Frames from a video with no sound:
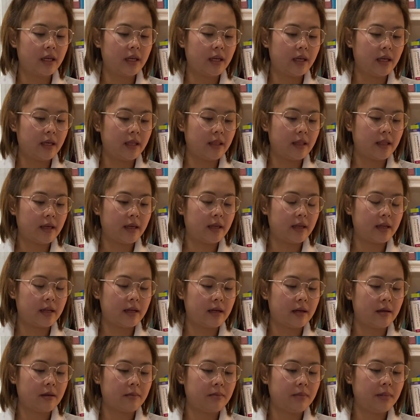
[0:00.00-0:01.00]
And then
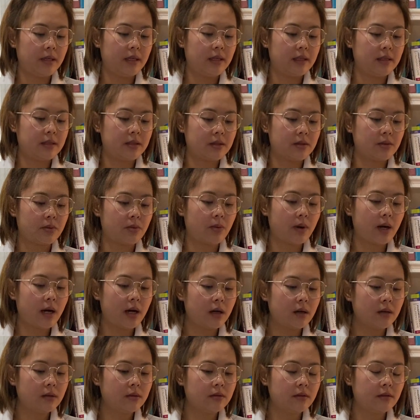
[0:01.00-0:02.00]

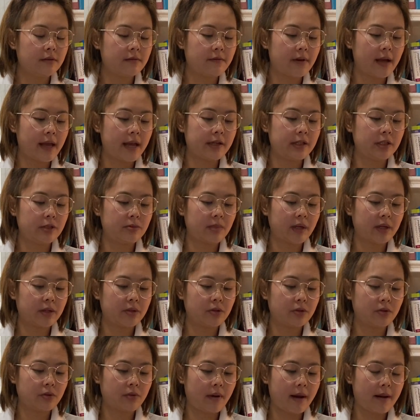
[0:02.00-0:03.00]
B12 500
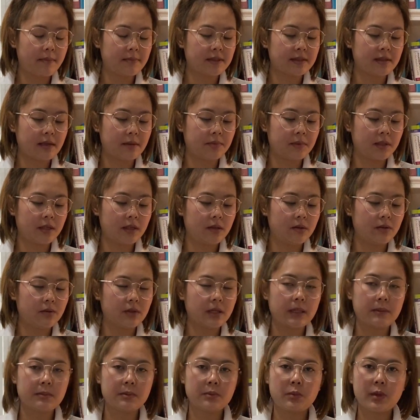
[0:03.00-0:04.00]
micrograms sub-Q,
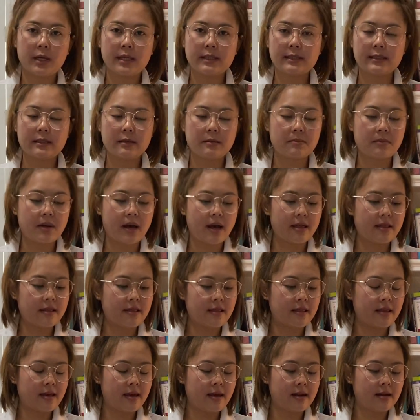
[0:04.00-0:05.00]
give it once a month,
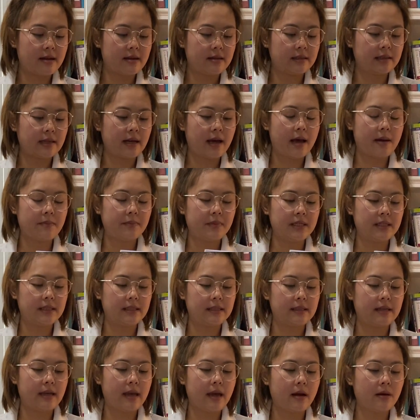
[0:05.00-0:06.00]
and the time
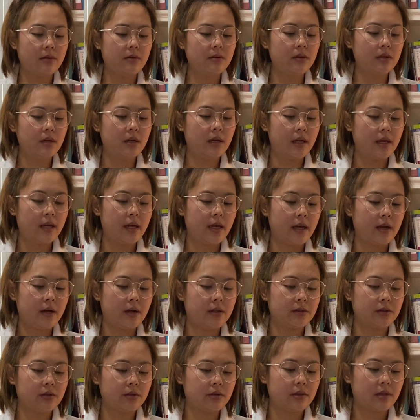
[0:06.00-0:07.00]
is now. And
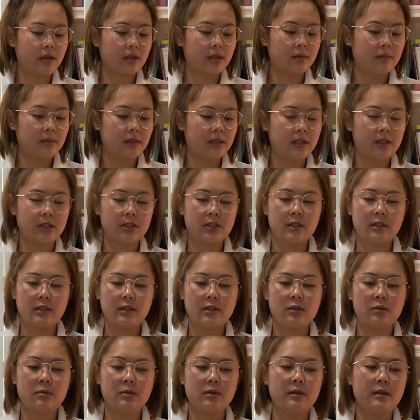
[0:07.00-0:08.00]
also documentation
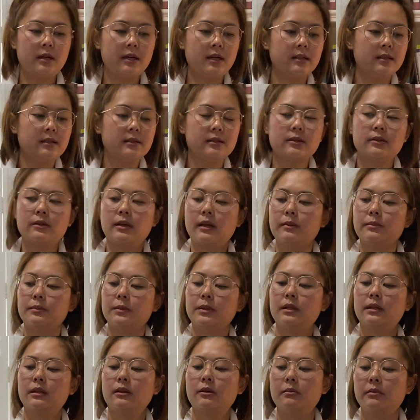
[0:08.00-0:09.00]
need to be done, so I'm
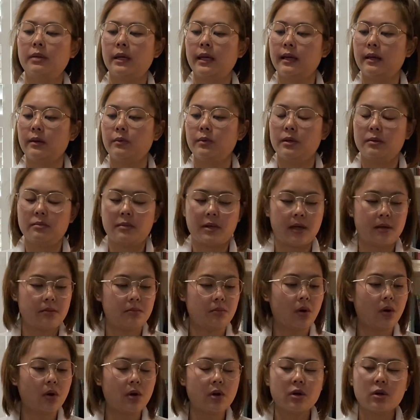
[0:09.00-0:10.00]
gonna compare with my
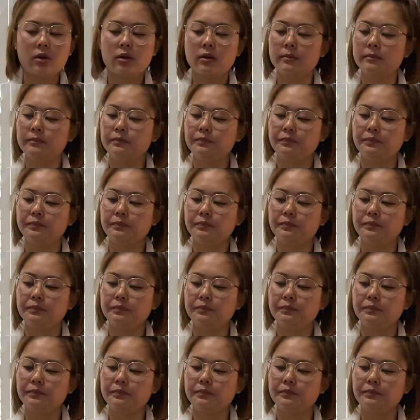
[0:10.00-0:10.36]
mom.